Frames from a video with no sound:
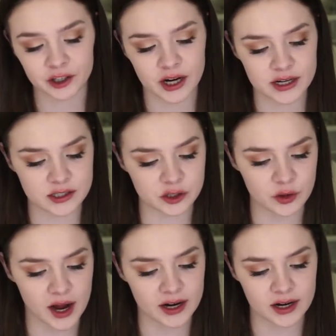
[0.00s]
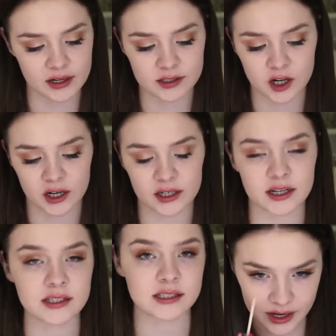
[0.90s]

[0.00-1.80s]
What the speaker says: under eyes to hide any darkness.